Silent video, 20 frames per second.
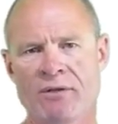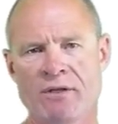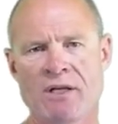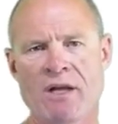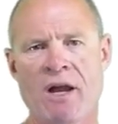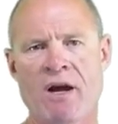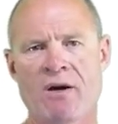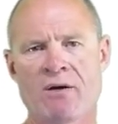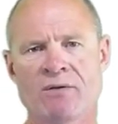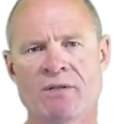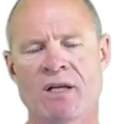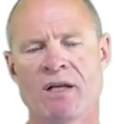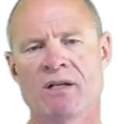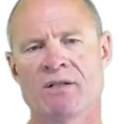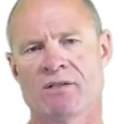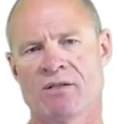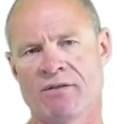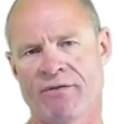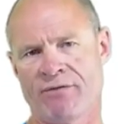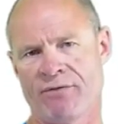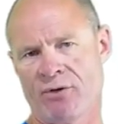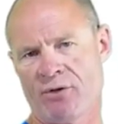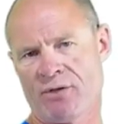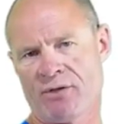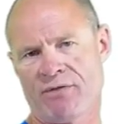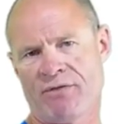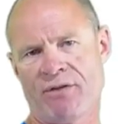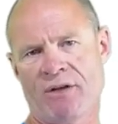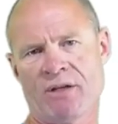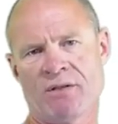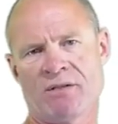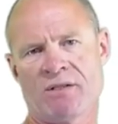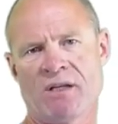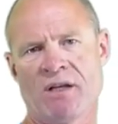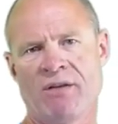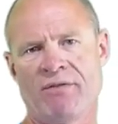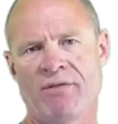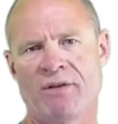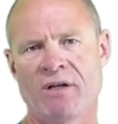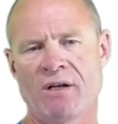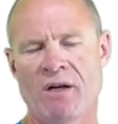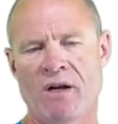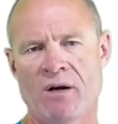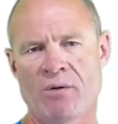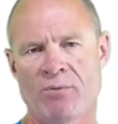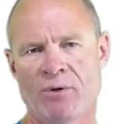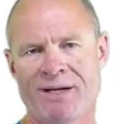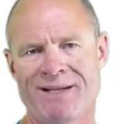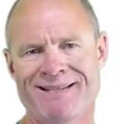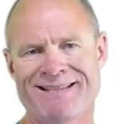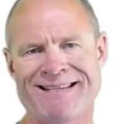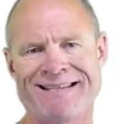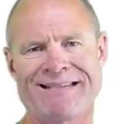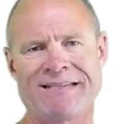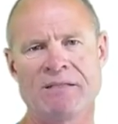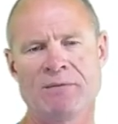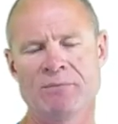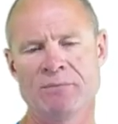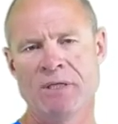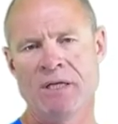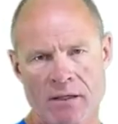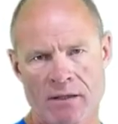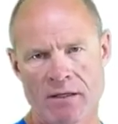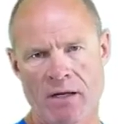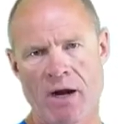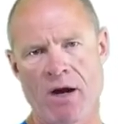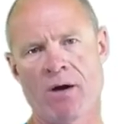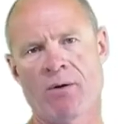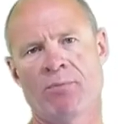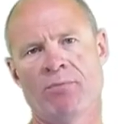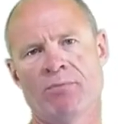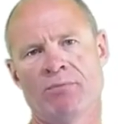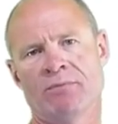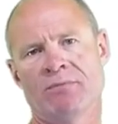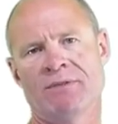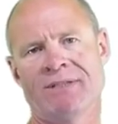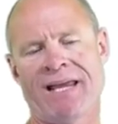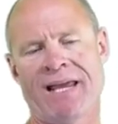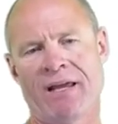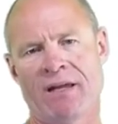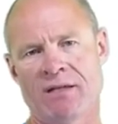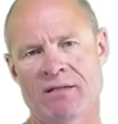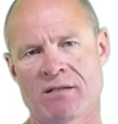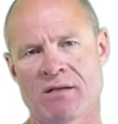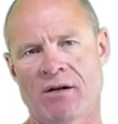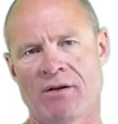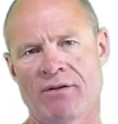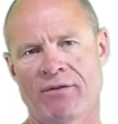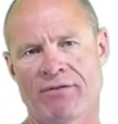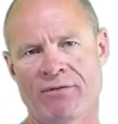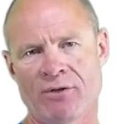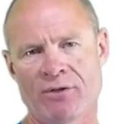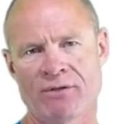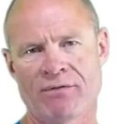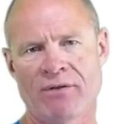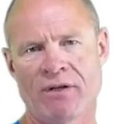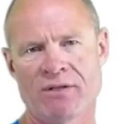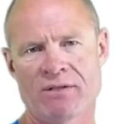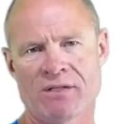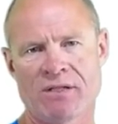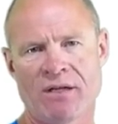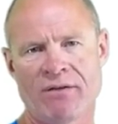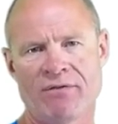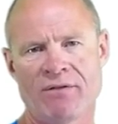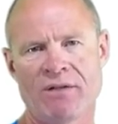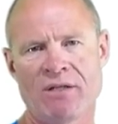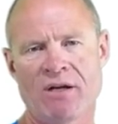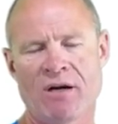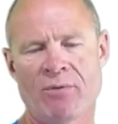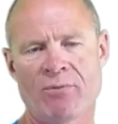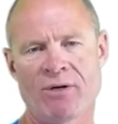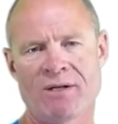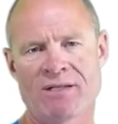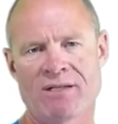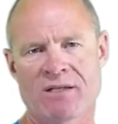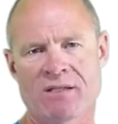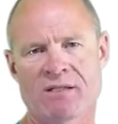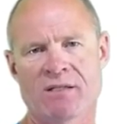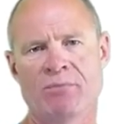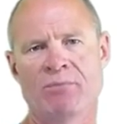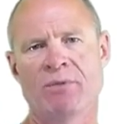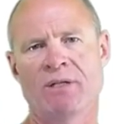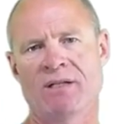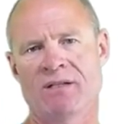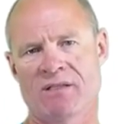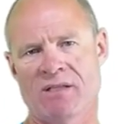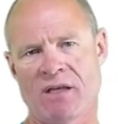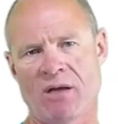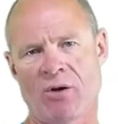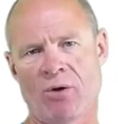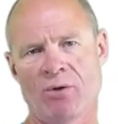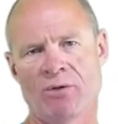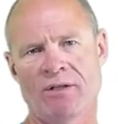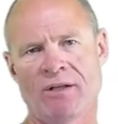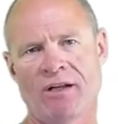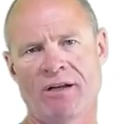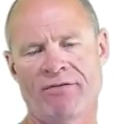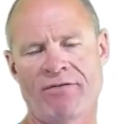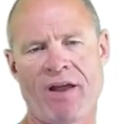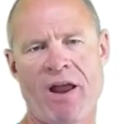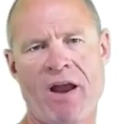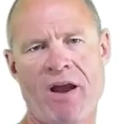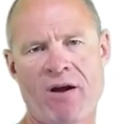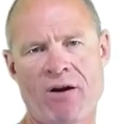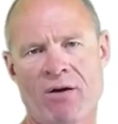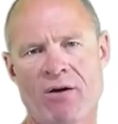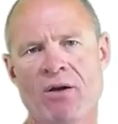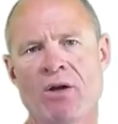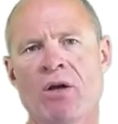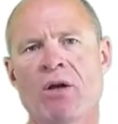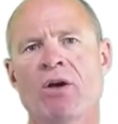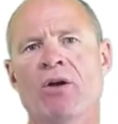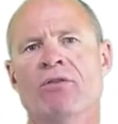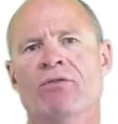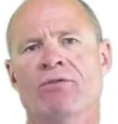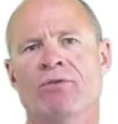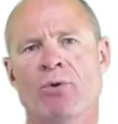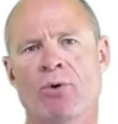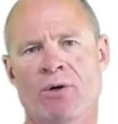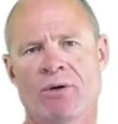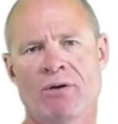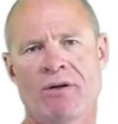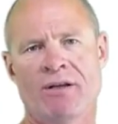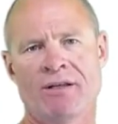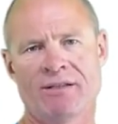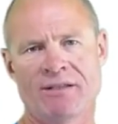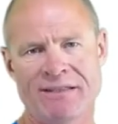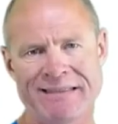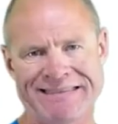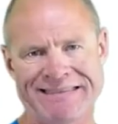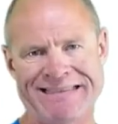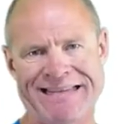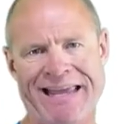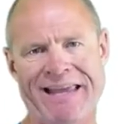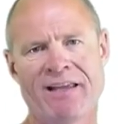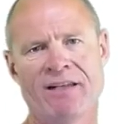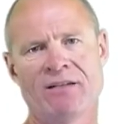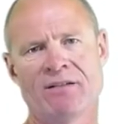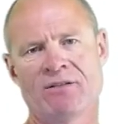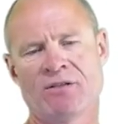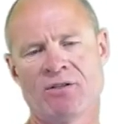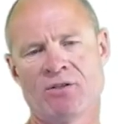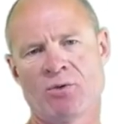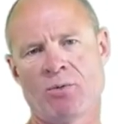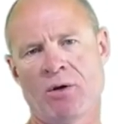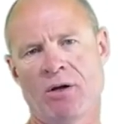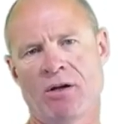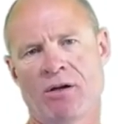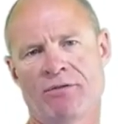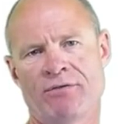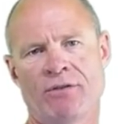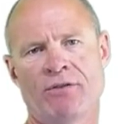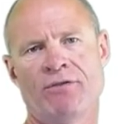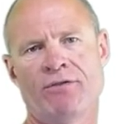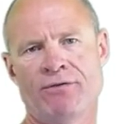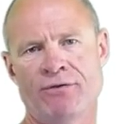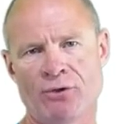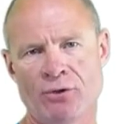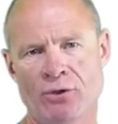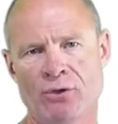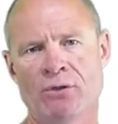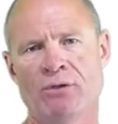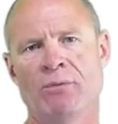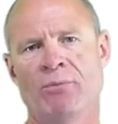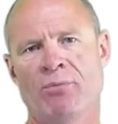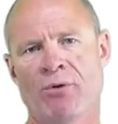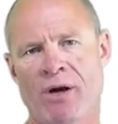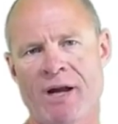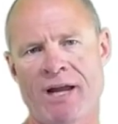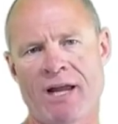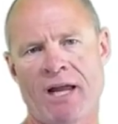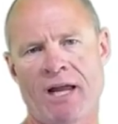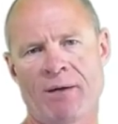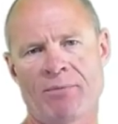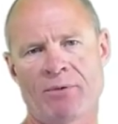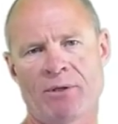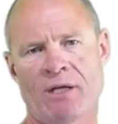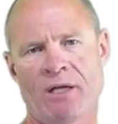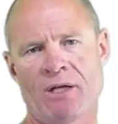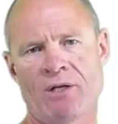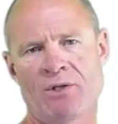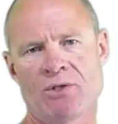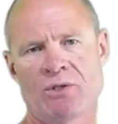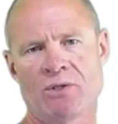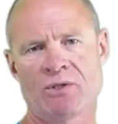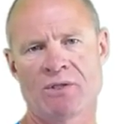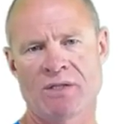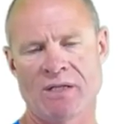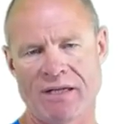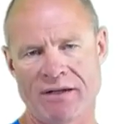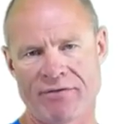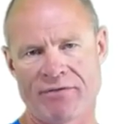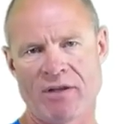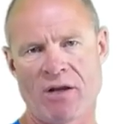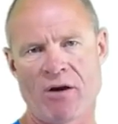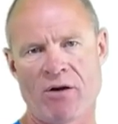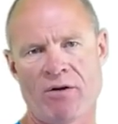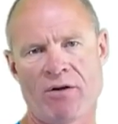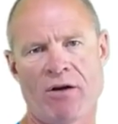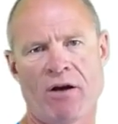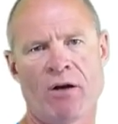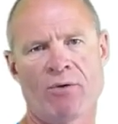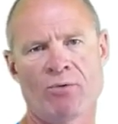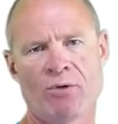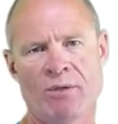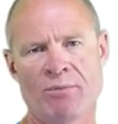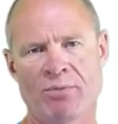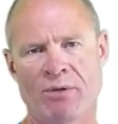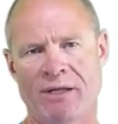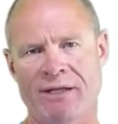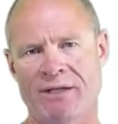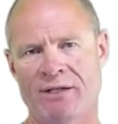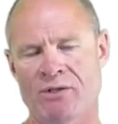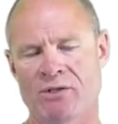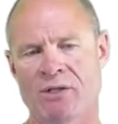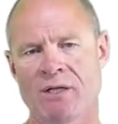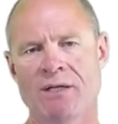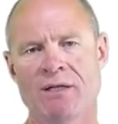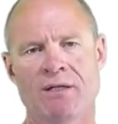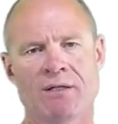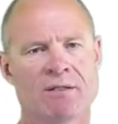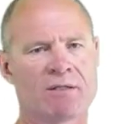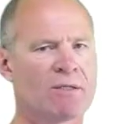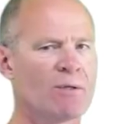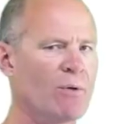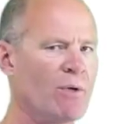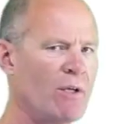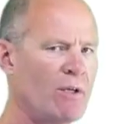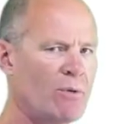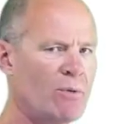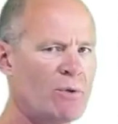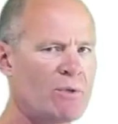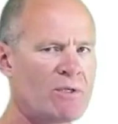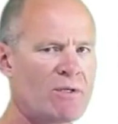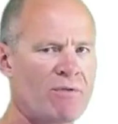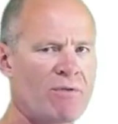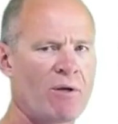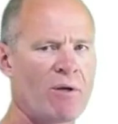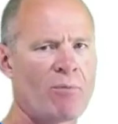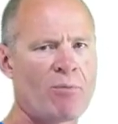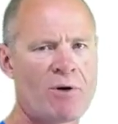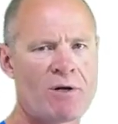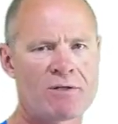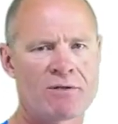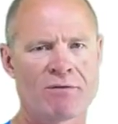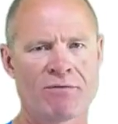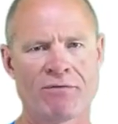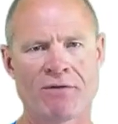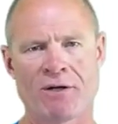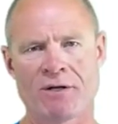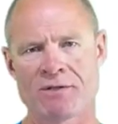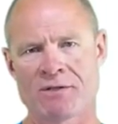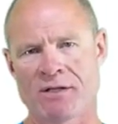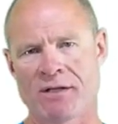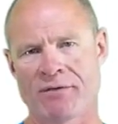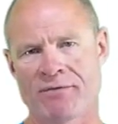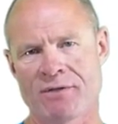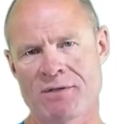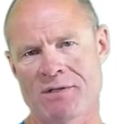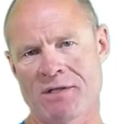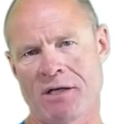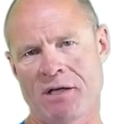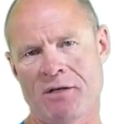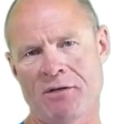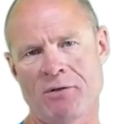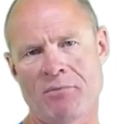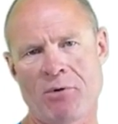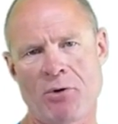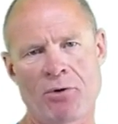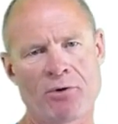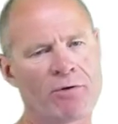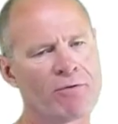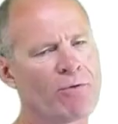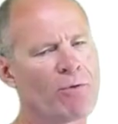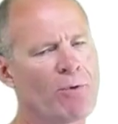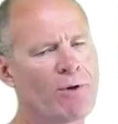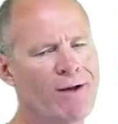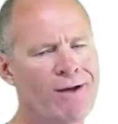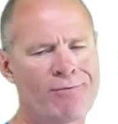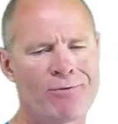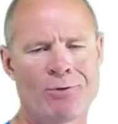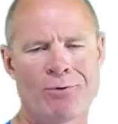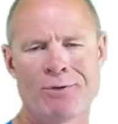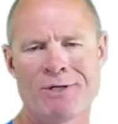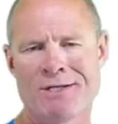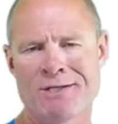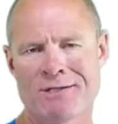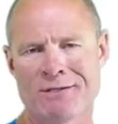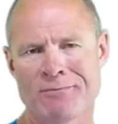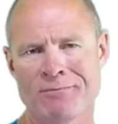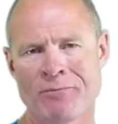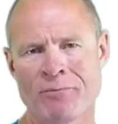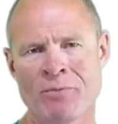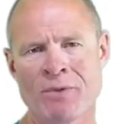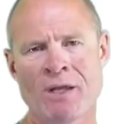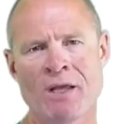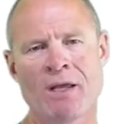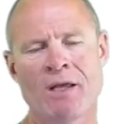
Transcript: are the air tanks the first fail-safe in an air brake system? The air tanks are the first fail-safe in the air brake system because they hold enough air for 10 to 12 full brake applications if they are not replenished. So in other words, if the compressor falls off the side of the motor for whatever reason,